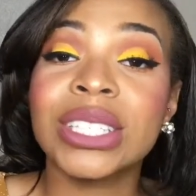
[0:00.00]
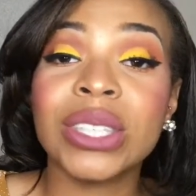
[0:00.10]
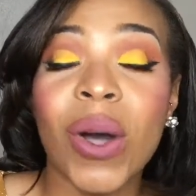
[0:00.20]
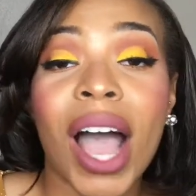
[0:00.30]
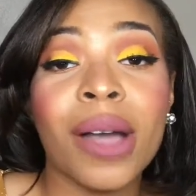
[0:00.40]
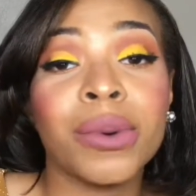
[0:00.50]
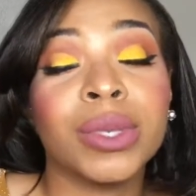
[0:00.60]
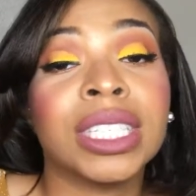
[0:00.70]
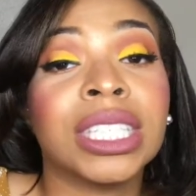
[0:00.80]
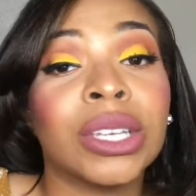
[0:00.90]
So I will
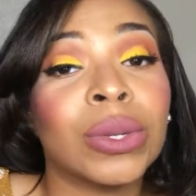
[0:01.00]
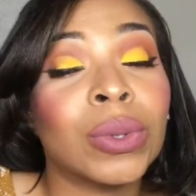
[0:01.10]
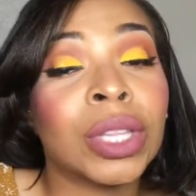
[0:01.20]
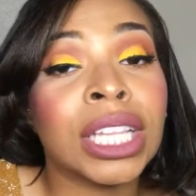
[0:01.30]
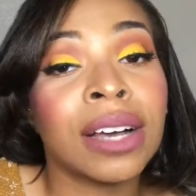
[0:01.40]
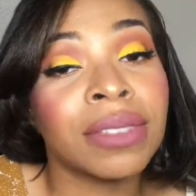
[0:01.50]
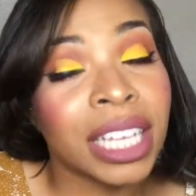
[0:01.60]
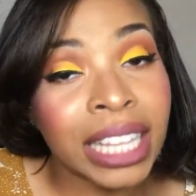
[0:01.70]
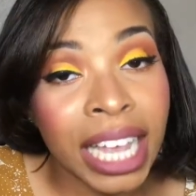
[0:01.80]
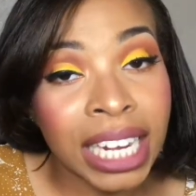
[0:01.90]
see you
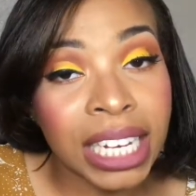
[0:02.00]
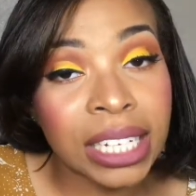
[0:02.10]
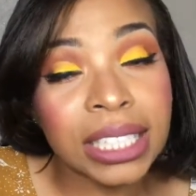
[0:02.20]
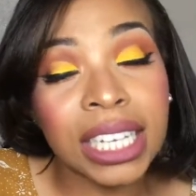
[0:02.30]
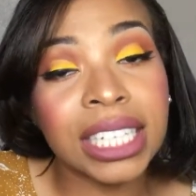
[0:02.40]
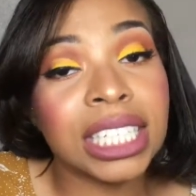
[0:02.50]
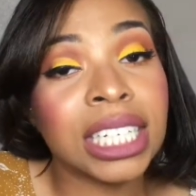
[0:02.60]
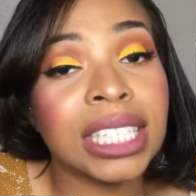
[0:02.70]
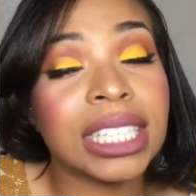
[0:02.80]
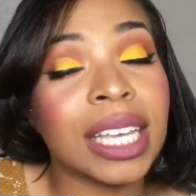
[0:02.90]
lovely ladies and
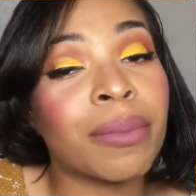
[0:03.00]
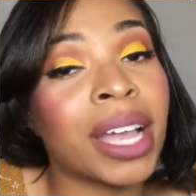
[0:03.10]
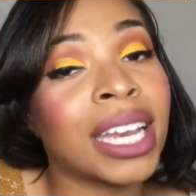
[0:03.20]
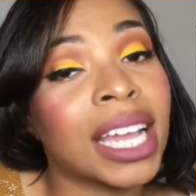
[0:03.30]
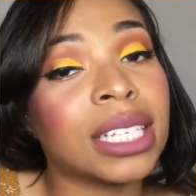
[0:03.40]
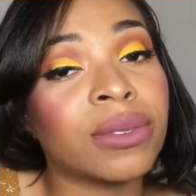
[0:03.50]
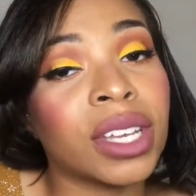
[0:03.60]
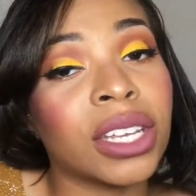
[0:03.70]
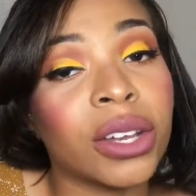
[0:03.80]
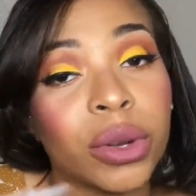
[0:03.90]
gents in my next
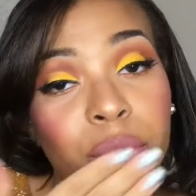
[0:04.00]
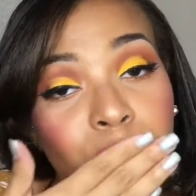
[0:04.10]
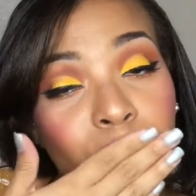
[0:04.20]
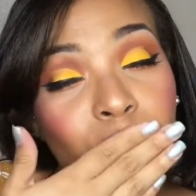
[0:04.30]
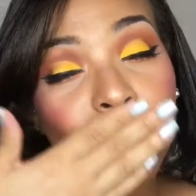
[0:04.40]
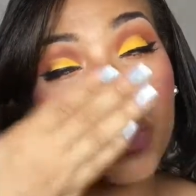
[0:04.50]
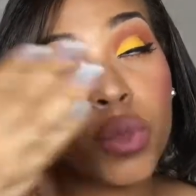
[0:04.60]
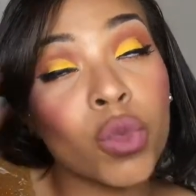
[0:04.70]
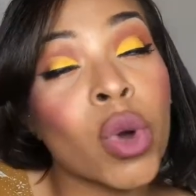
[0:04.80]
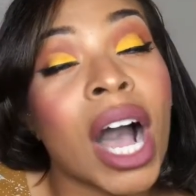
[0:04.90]
video.
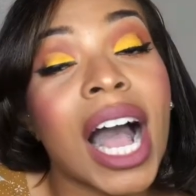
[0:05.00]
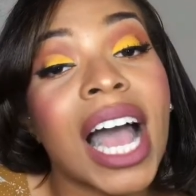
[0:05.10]
Mwah.